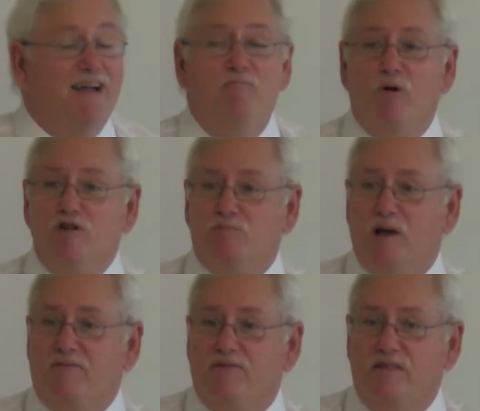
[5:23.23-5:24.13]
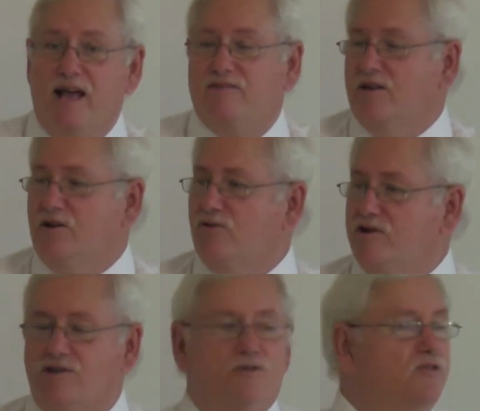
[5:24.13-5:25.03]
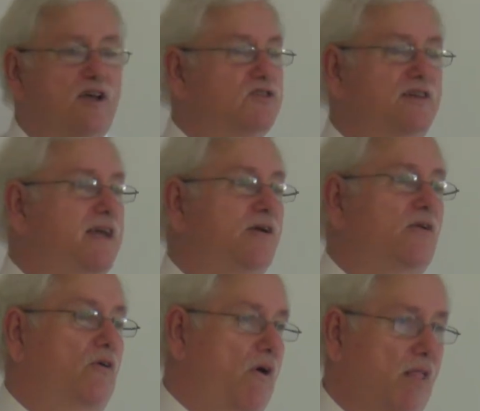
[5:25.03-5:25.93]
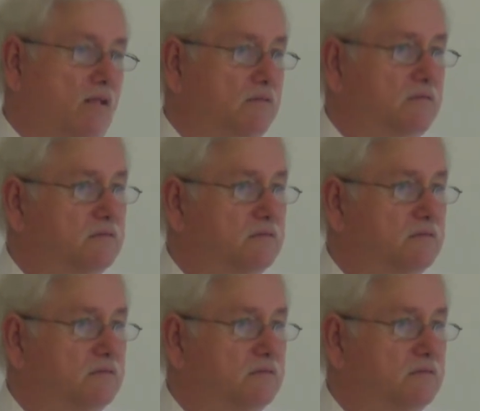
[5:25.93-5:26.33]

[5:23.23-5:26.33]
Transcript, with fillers: I have more respect for that than a Christian who doesn't care at all.